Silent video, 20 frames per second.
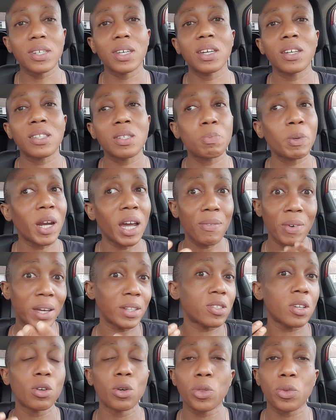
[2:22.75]
it, but I've
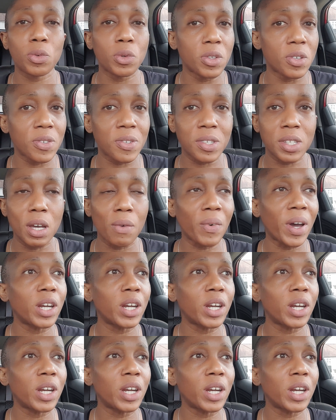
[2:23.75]
had to go through this stuff.